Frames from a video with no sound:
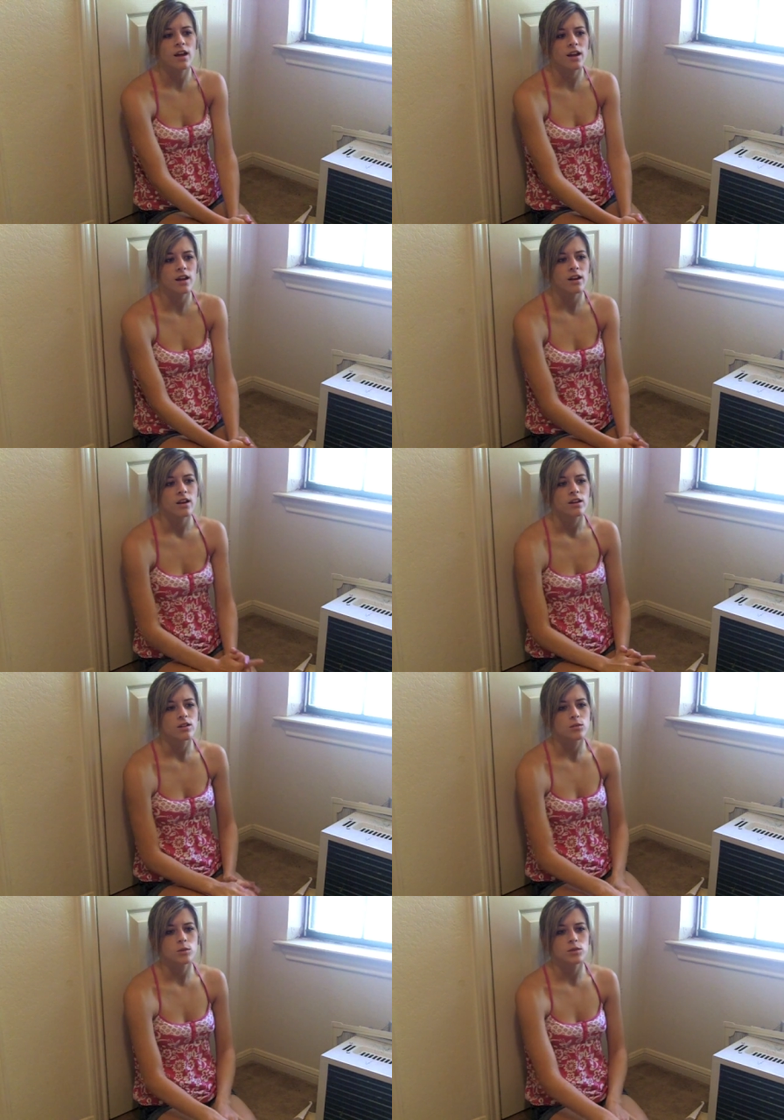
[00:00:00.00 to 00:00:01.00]
a
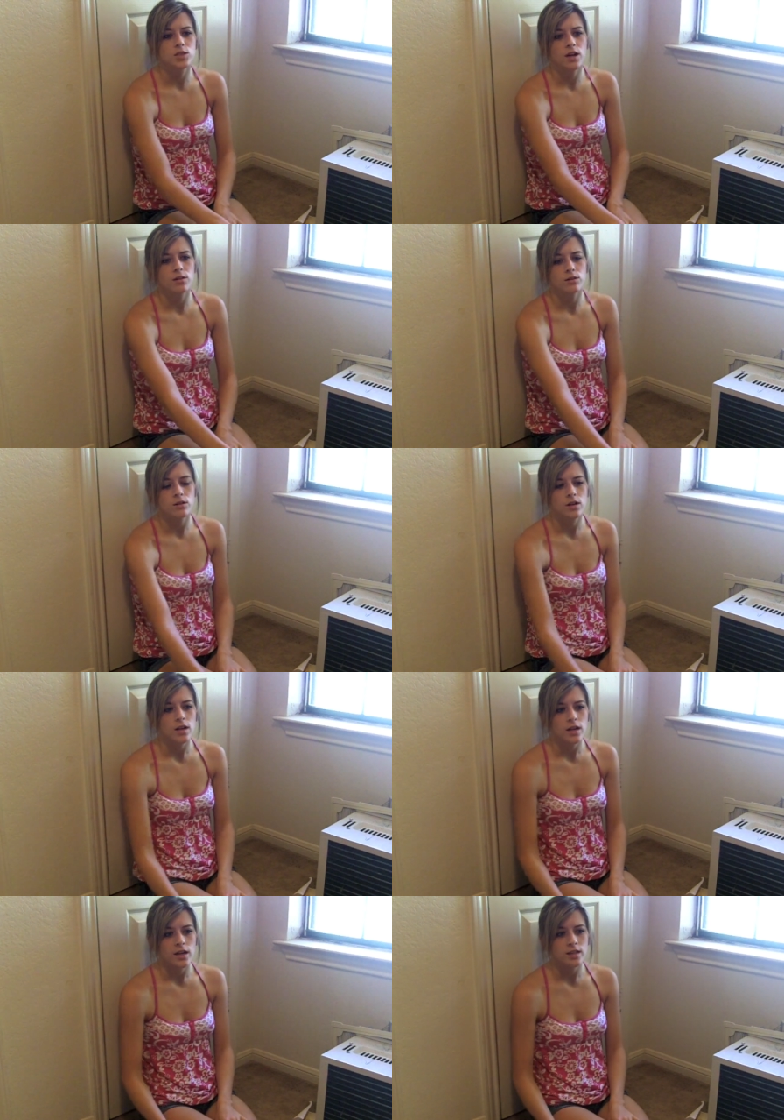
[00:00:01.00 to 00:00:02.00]
YouTube channel.
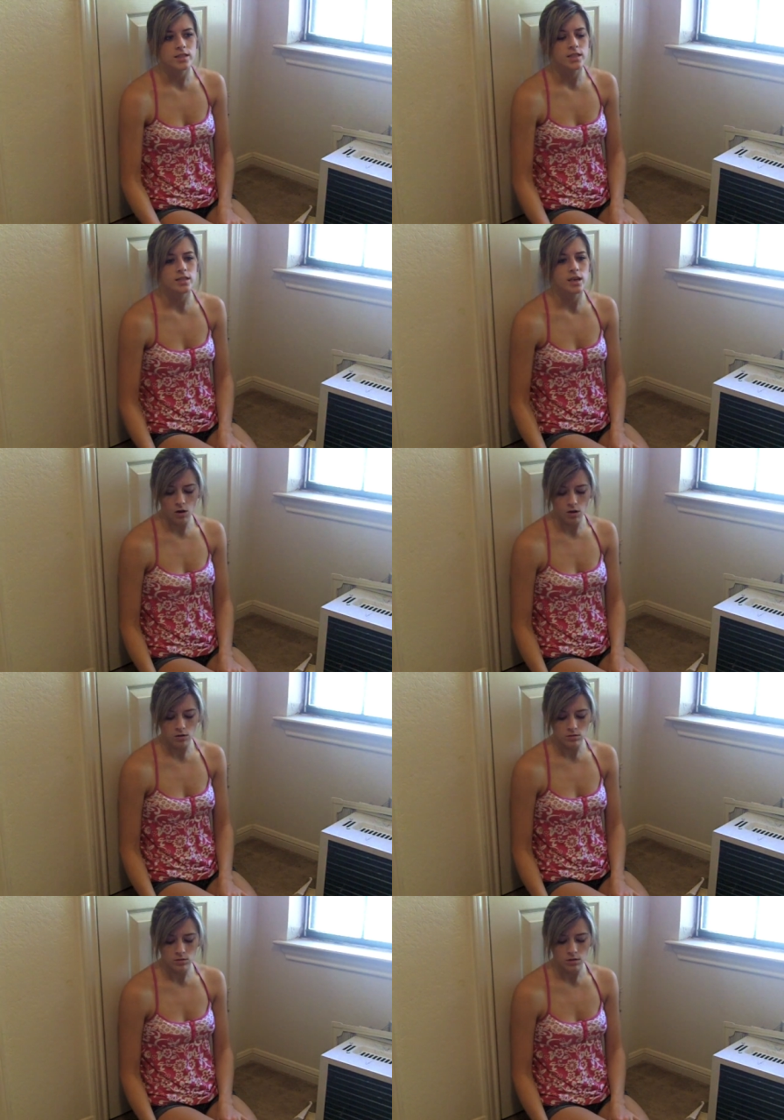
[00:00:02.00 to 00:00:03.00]
His is
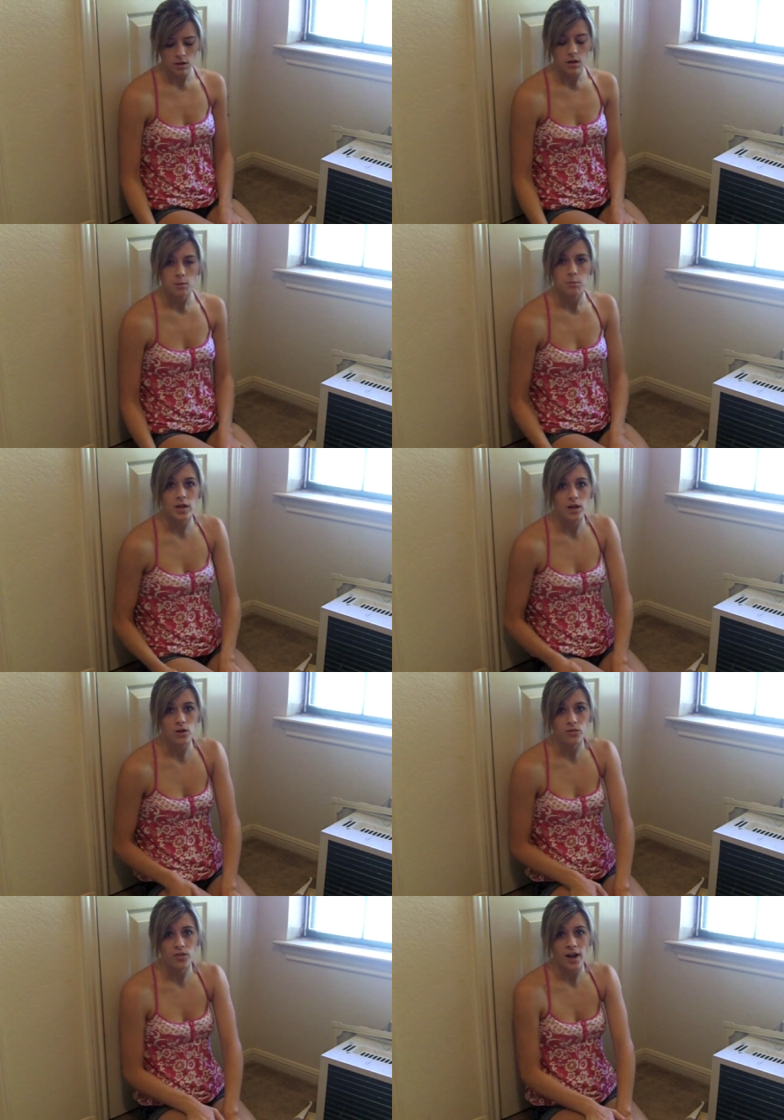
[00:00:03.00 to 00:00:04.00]
called Big
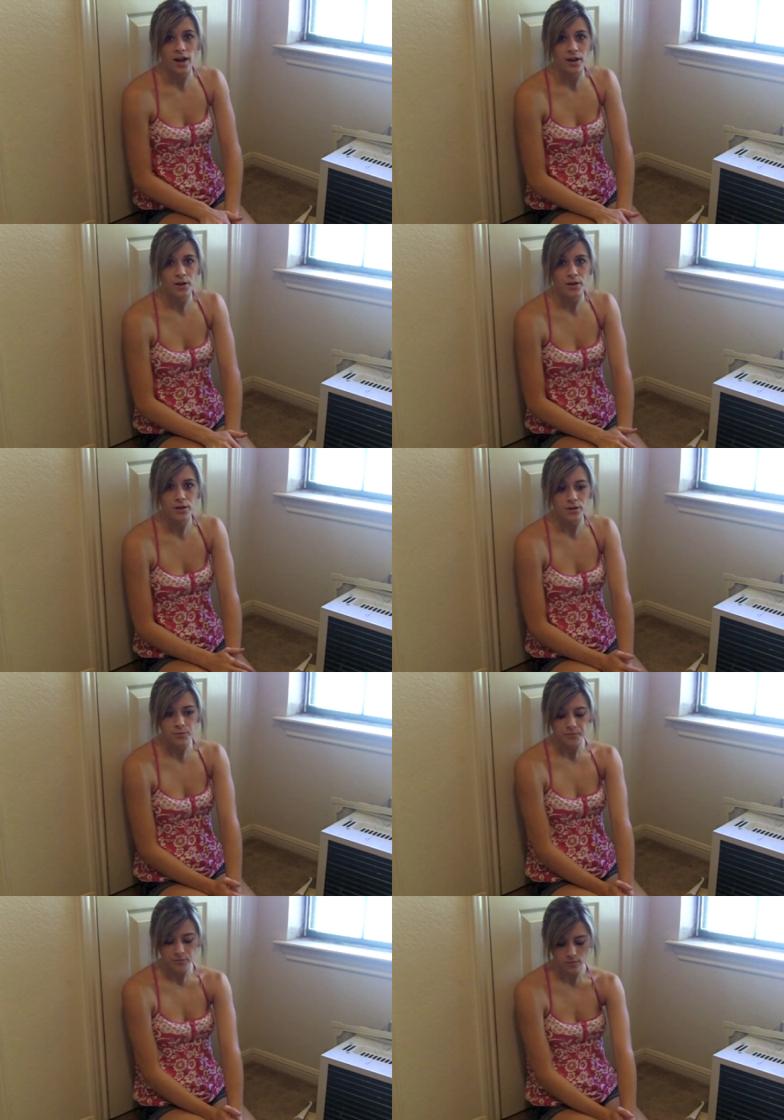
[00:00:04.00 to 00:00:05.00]
O Fire.
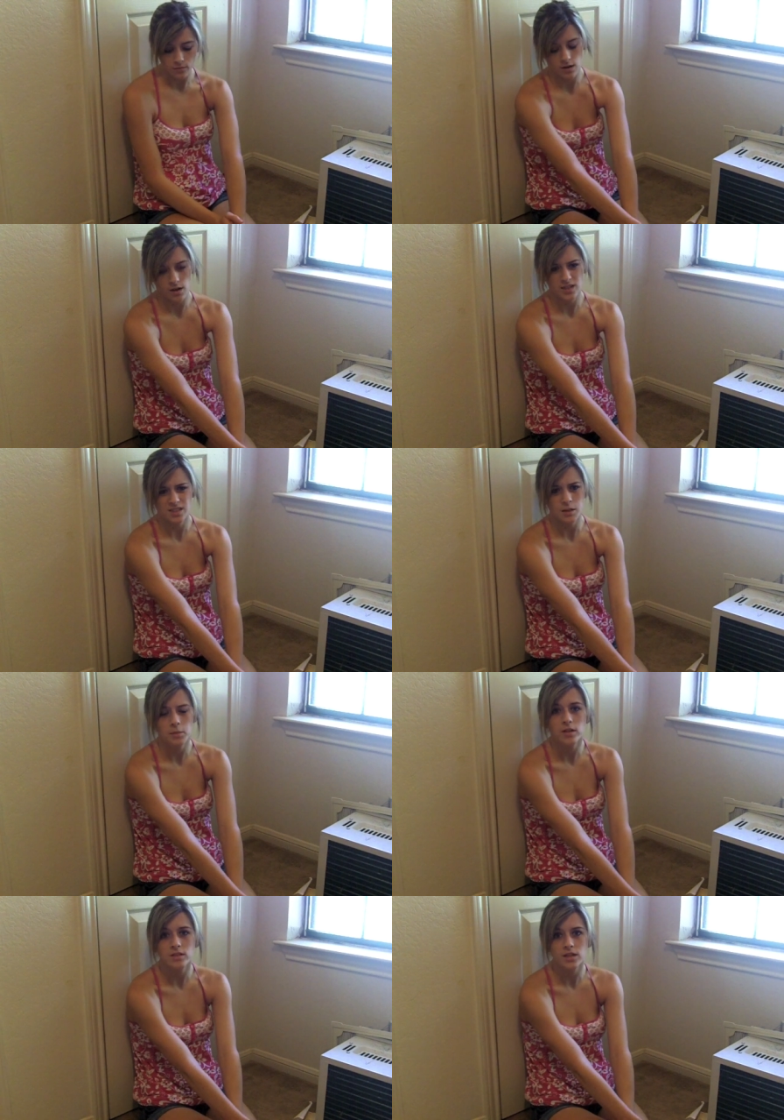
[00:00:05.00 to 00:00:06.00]
Uh, he's in the
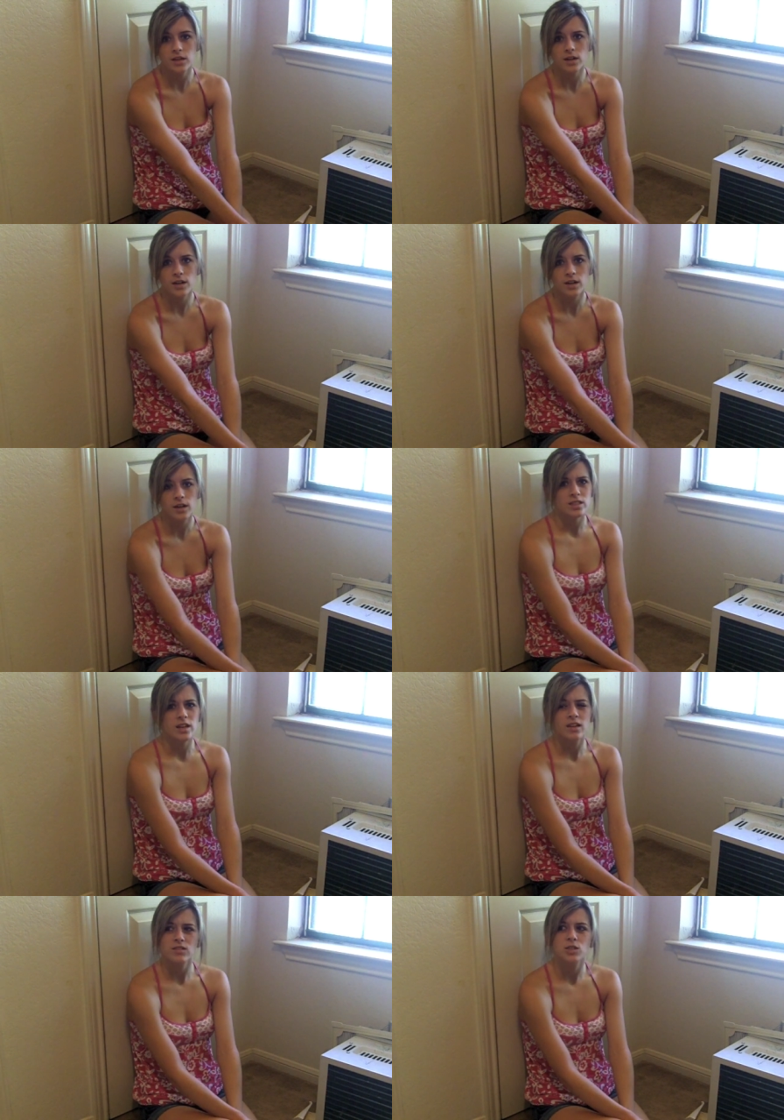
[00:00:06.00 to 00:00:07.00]
military.
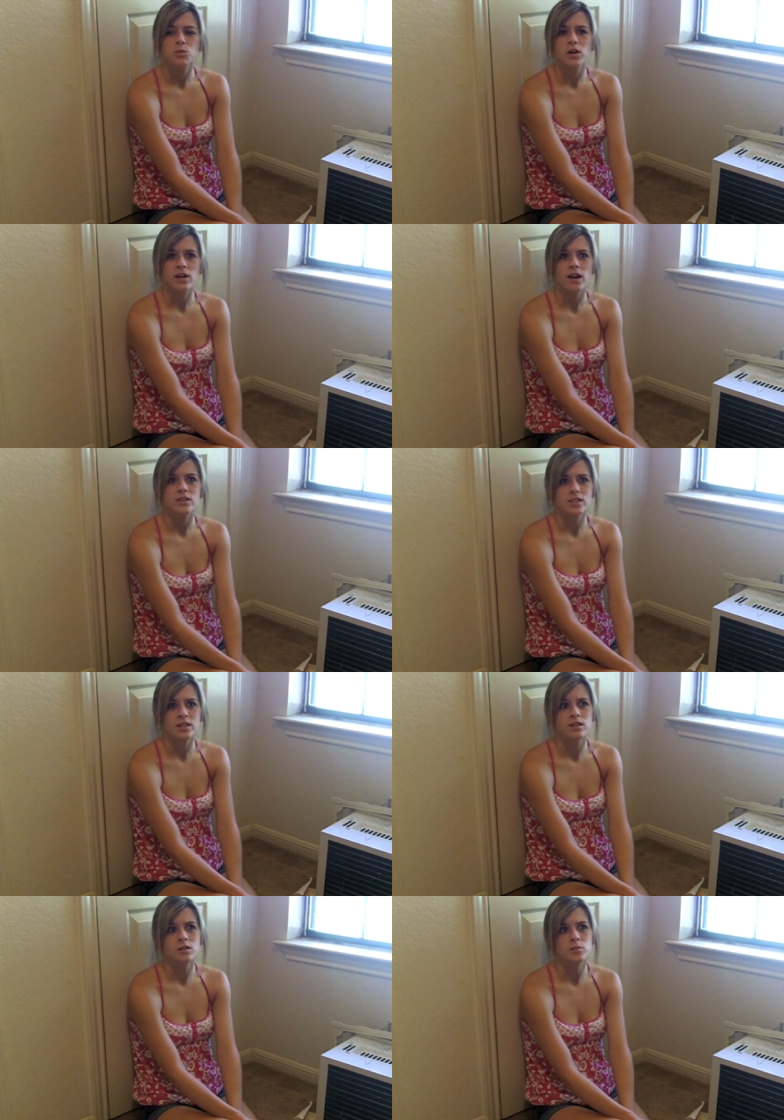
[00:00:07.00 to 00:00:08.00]
He gives you workout
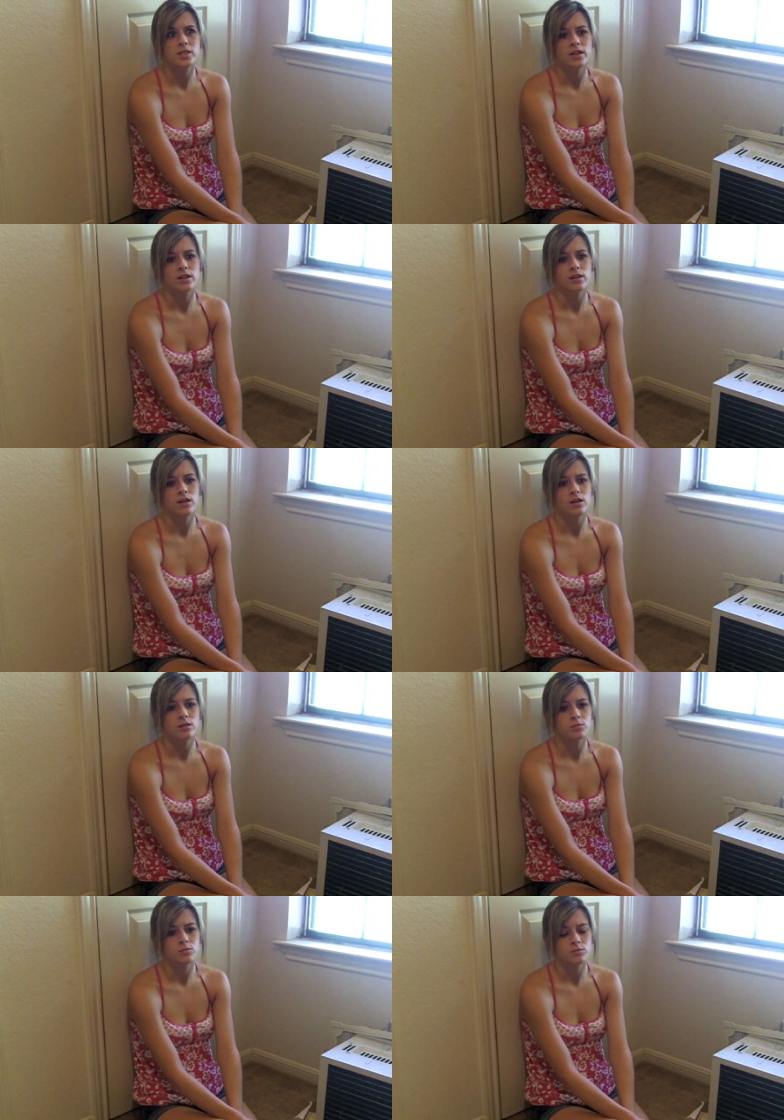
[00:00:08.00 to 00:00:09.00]
tips and
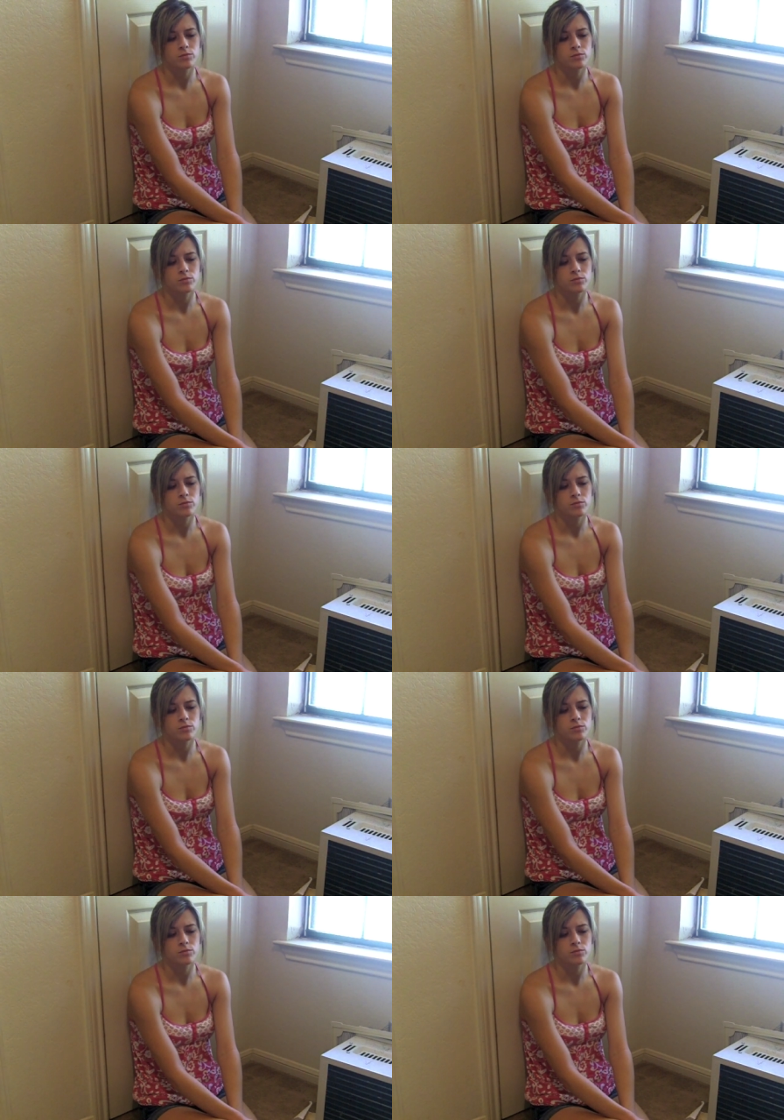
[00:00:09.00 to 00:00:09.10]
um,